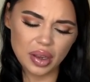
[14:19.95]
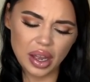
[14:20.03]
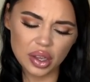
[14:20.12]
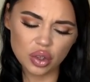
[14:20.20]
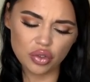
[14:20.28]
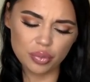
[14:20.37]

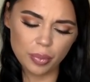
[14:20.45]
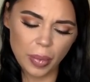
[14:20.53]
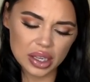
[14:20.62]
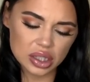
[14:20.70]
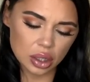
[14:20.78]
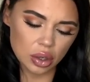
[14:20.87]
kind of
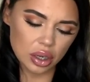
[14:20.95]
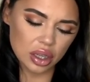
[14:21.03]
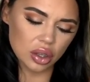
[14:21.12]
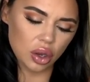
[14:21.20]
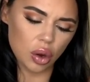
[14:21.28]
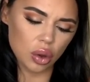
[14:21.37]

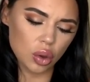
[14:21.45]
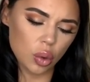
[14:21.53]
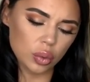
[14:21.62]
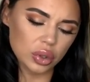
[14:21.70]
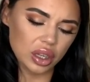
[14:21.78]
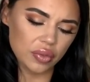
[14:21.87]
masculine
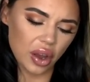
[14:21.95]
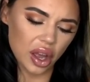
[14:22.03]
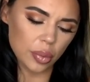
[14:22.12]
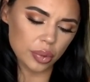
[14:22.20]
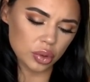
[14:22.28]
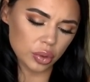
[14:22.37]
cologne-y
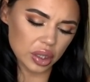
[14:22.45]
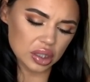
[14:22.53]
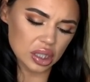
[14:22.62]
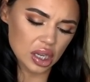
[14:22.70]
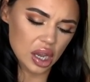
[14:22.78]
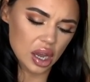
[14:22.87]
vibe to it.